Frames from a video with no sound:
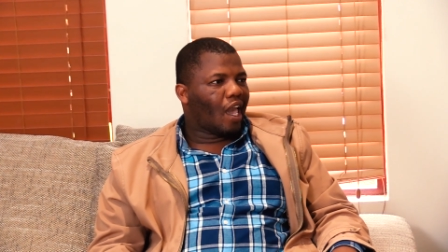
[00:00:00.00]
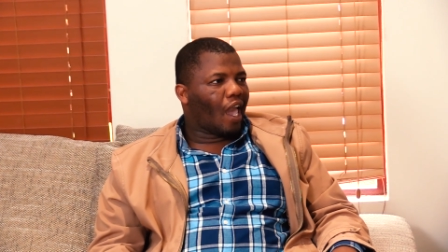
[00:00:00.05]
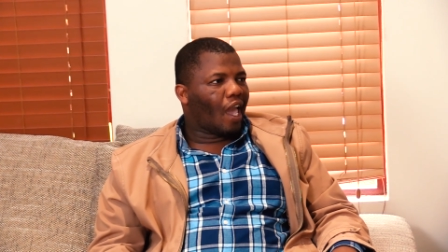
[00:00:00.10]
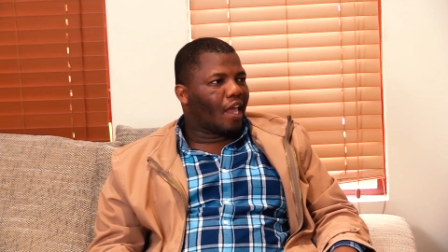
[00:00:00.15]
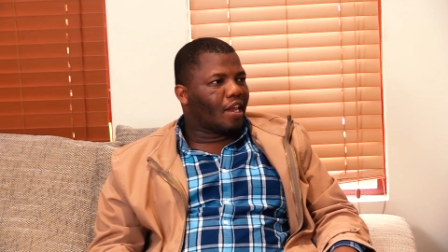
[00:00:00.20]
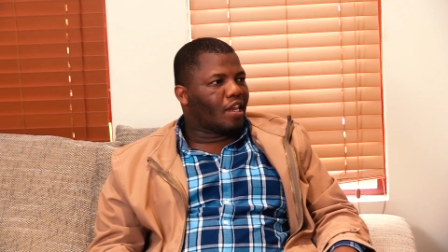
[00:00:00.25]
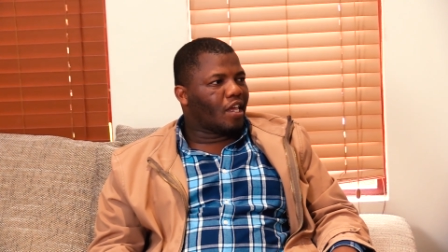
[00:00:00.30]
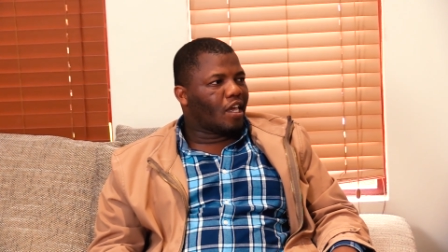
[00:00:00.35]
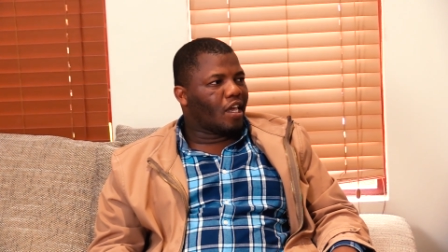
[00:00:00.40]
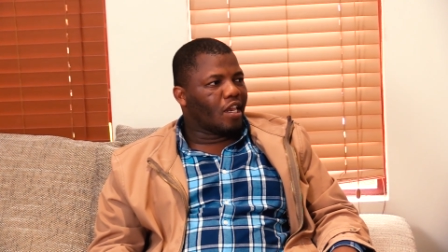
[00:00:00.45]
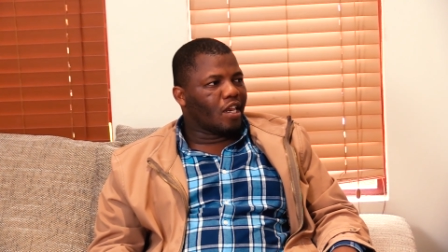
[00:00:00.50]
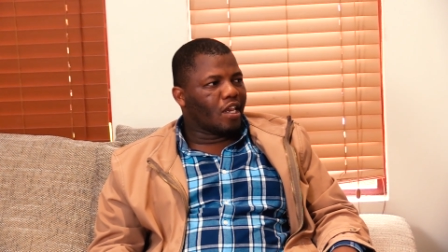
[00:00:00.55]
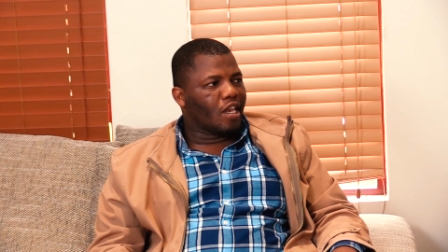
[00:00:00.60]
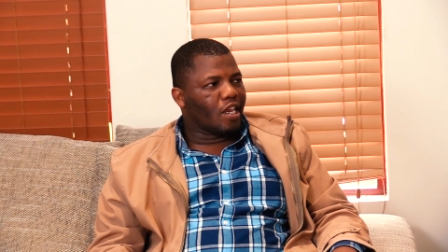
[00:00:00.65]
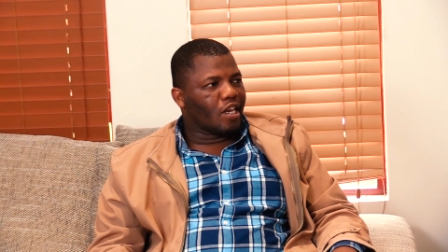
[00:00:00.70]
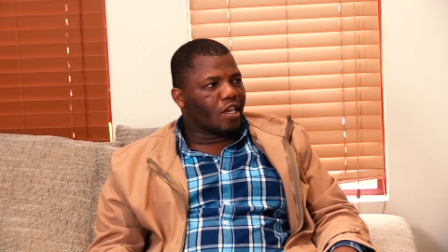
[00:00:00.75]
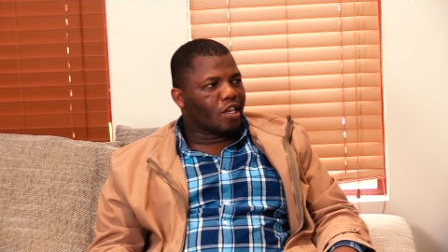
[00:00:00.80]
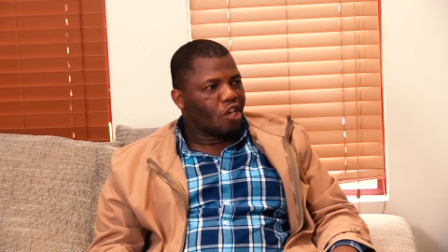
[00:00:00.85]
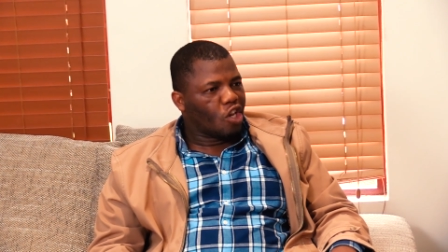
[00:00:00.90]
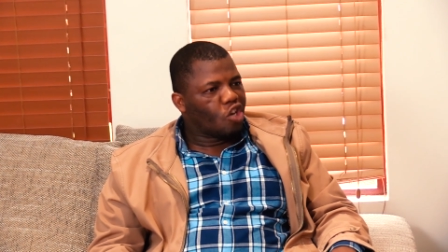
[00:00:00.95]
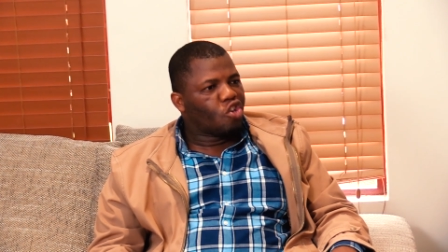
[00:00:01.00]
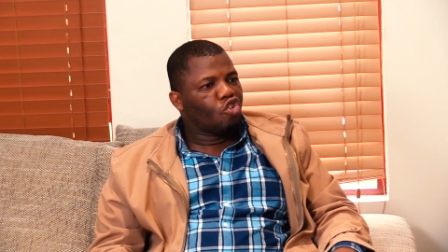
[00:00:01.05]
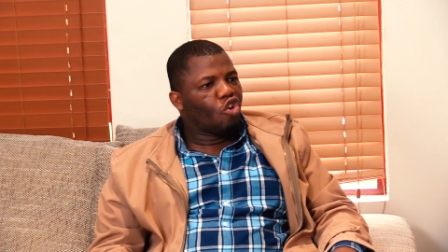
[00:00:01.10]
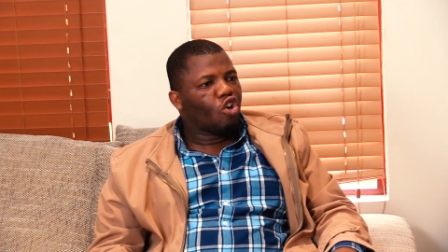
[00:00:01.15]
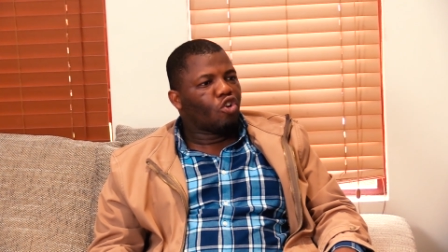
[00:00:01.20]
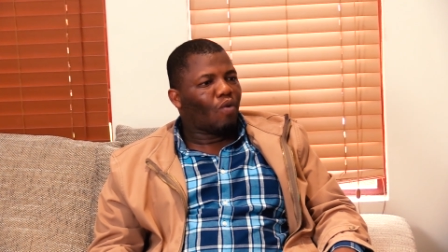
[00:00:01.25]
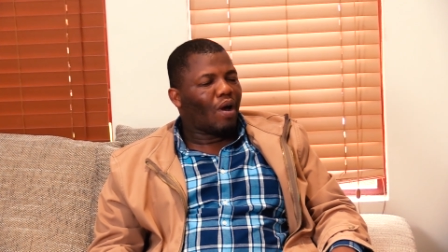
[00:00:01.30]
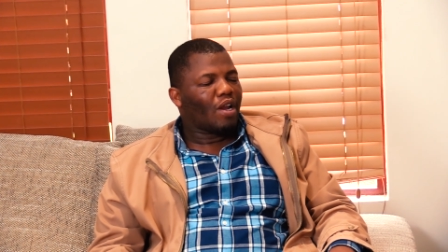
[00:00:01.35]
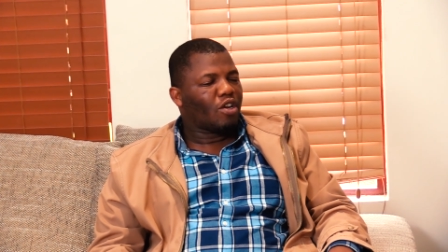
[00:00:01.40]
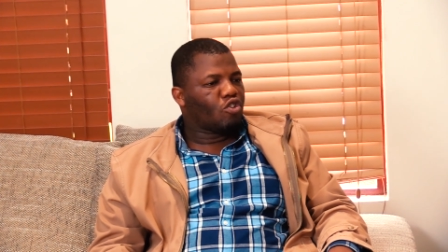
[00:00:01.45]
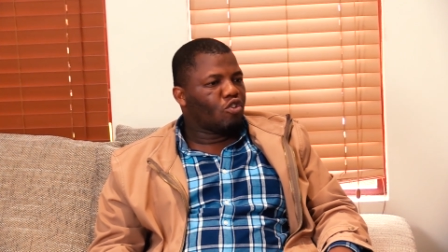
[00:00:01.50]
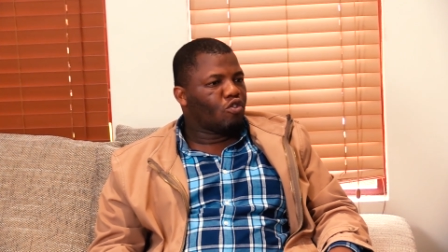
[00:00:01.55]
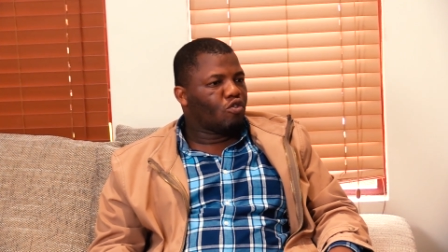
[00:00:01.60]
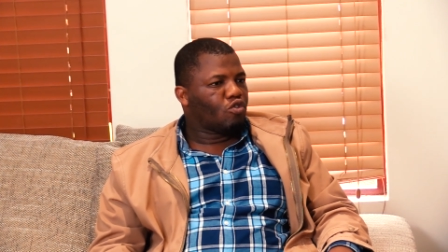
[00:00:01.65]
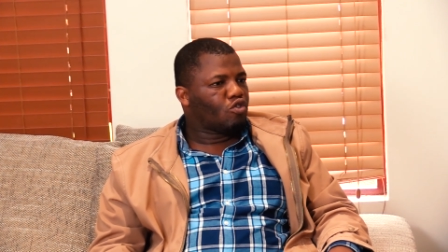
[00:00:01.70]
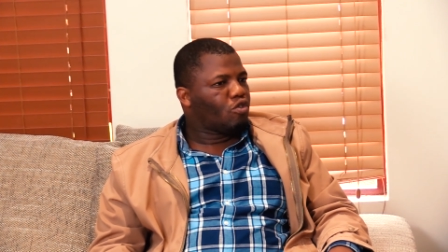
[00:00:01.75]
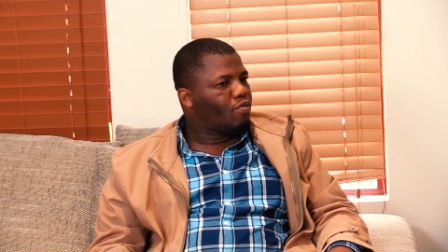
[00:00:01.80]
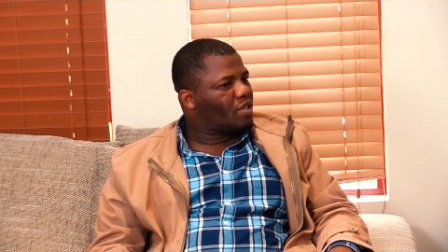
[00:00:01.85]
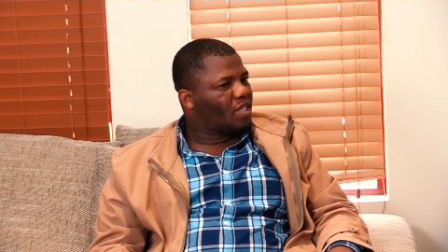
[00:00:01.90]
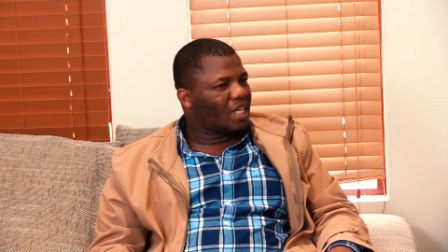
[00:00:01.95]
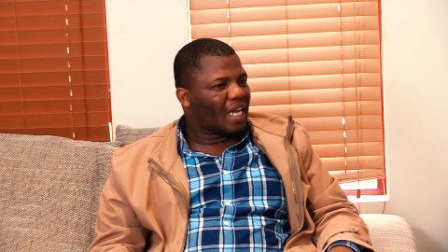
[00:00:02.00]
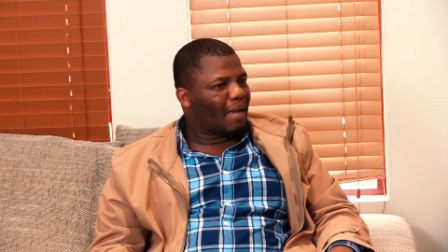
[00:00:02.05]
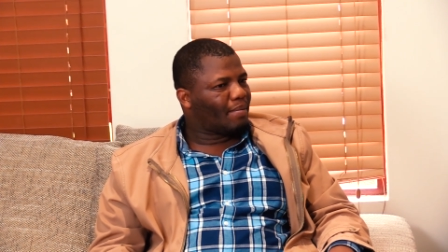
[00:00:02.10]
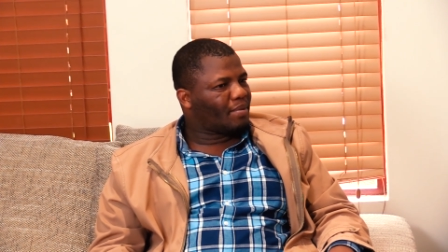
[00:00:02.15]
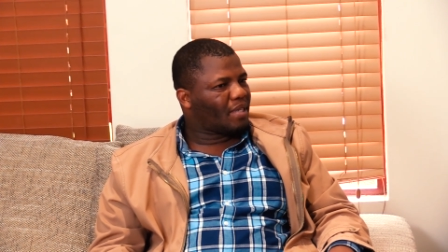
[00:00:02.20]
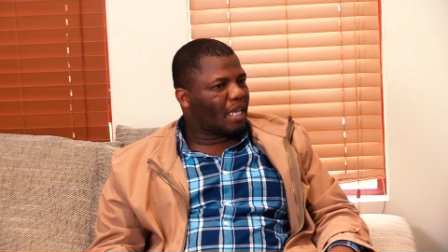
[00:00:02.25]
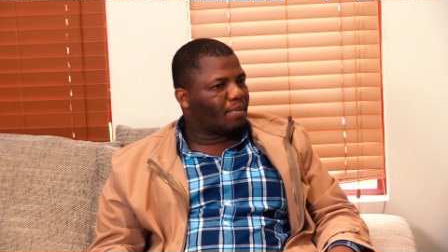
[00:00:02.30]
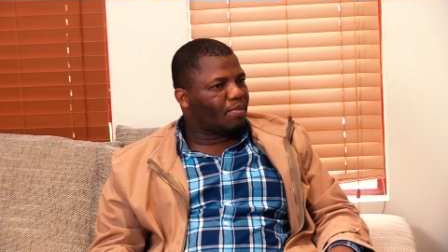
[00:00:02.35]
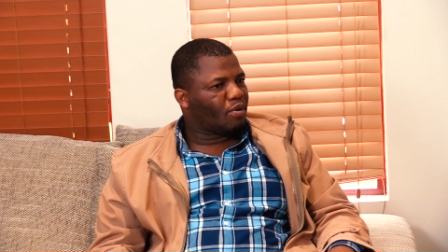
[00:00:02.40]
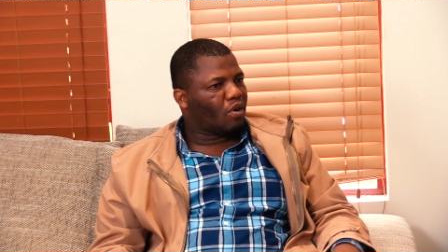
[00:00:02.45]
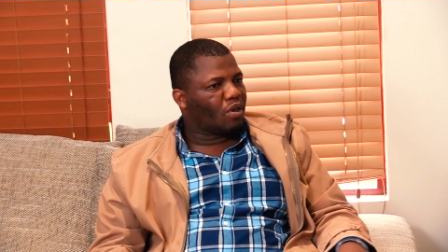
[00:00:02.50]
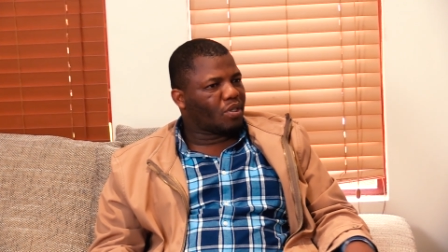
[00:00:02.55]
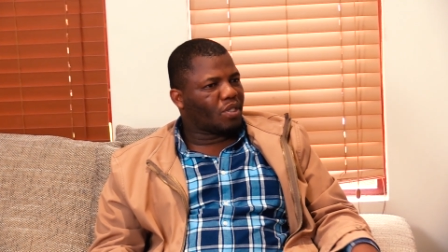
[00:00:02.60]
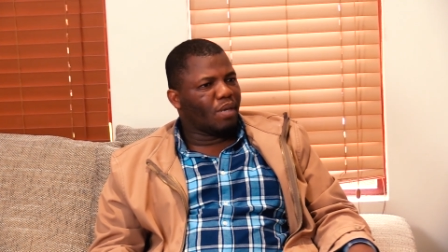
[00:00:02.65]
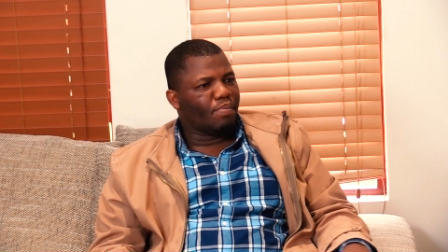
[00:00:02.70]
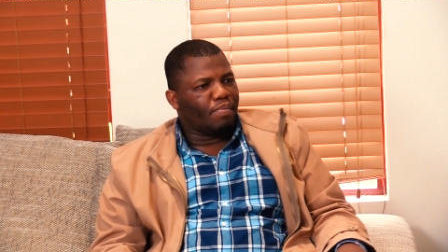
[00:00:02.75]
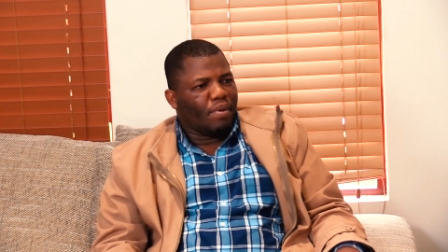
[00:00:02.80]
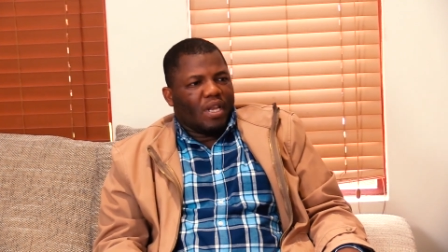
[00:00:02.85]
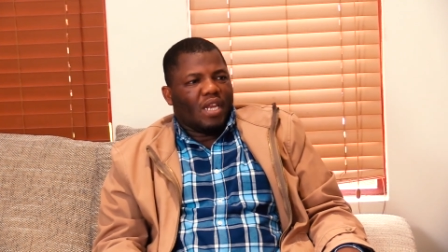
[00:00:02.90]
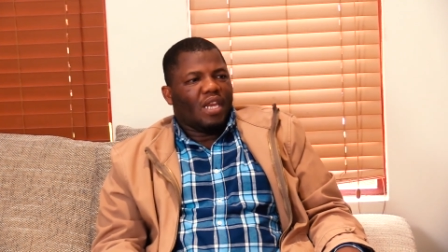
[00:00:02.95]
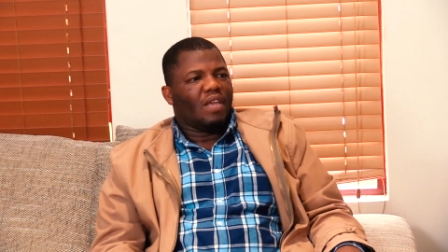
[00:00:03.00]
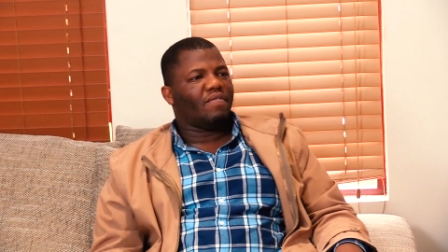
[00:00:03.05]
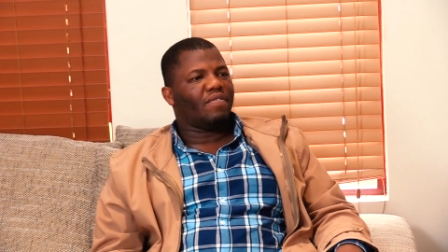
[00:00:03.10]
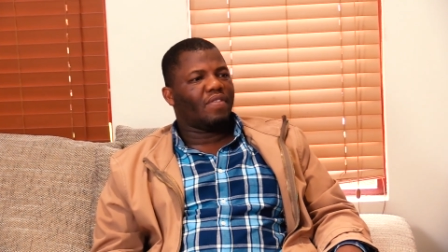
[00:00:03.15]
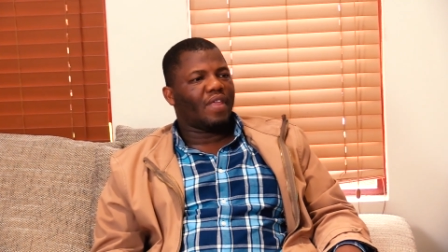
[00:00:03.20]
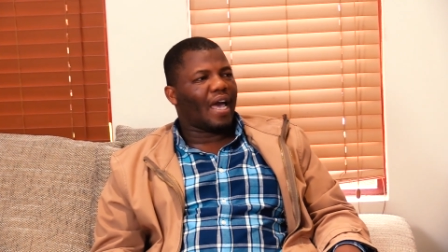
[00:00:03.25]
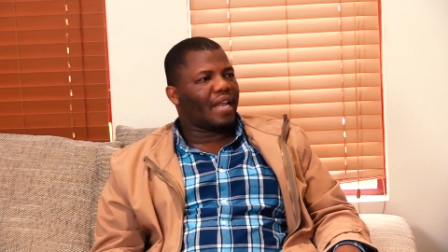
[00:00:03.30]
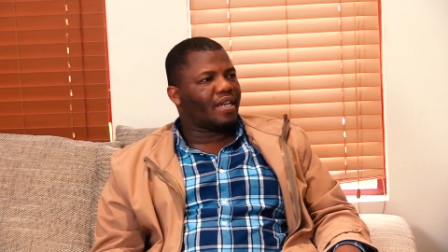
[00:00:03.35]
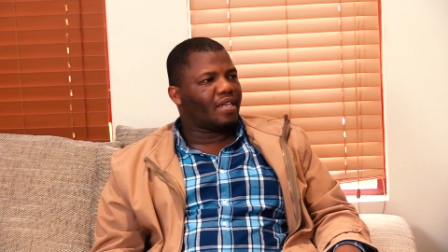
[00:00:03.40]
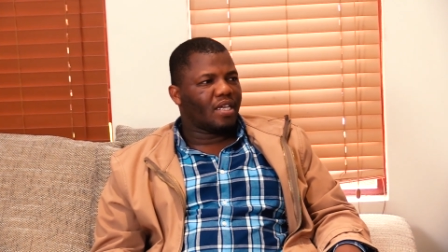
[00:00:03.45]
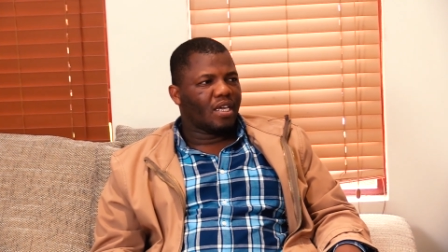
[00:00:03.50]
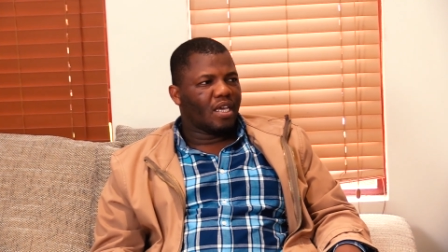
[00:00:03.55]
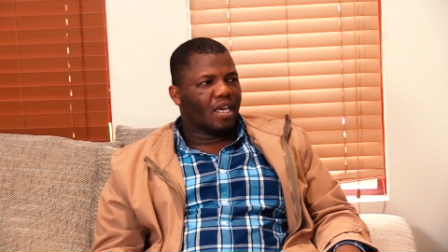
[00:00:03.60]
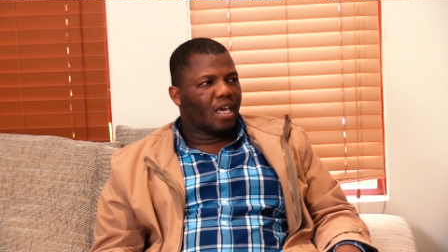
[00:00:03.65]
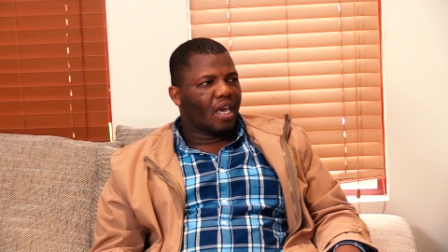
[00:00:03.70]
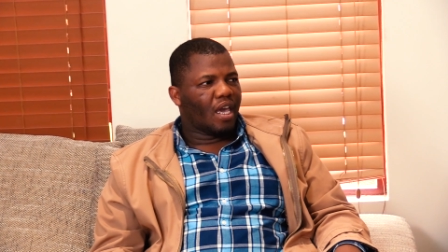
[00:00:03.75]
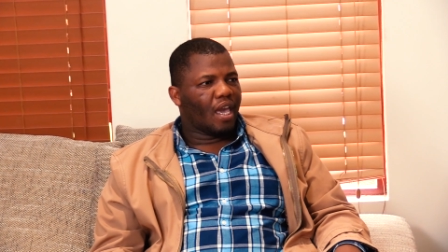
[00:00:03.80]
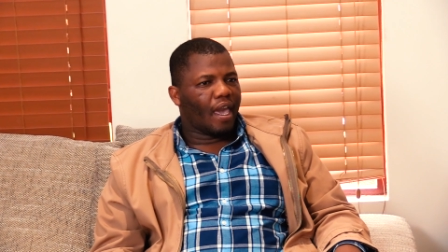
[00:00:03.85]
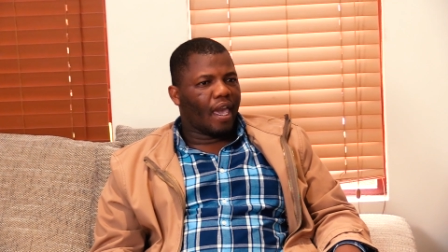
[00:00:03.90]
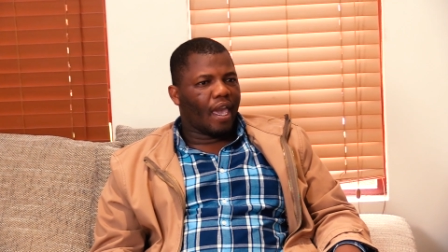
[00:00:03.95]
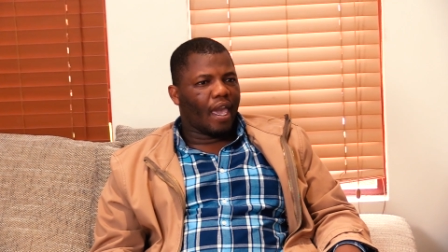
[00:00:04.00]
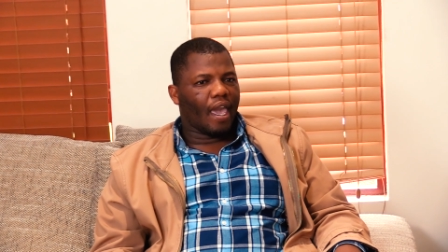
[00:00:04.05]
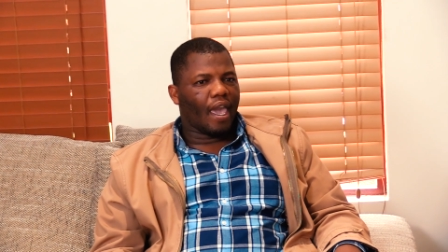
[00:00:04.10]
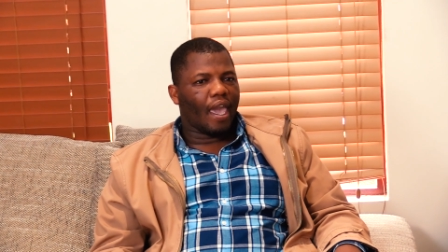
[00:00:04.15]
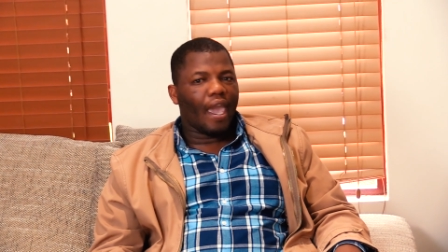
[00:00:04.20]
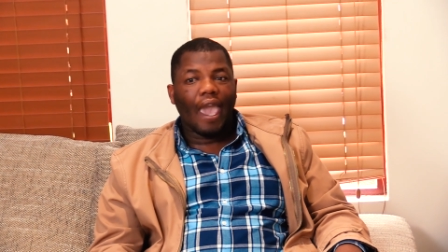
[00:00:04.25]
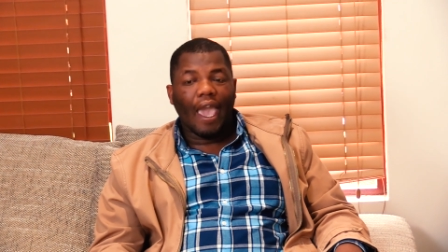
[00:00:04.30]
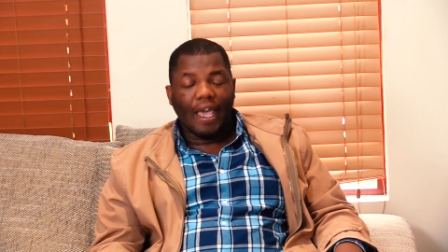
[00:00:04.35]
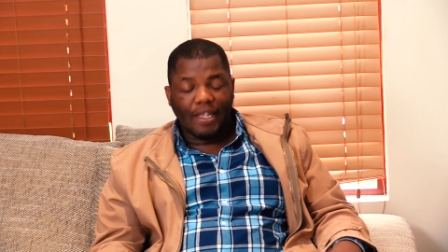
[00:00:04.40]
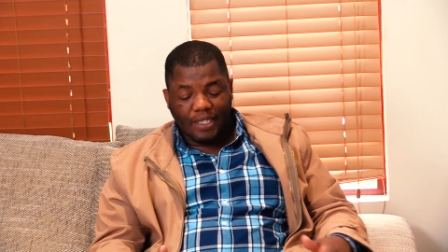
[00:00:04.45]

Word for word: and he did not want to, to be circumcised because he believed that uh,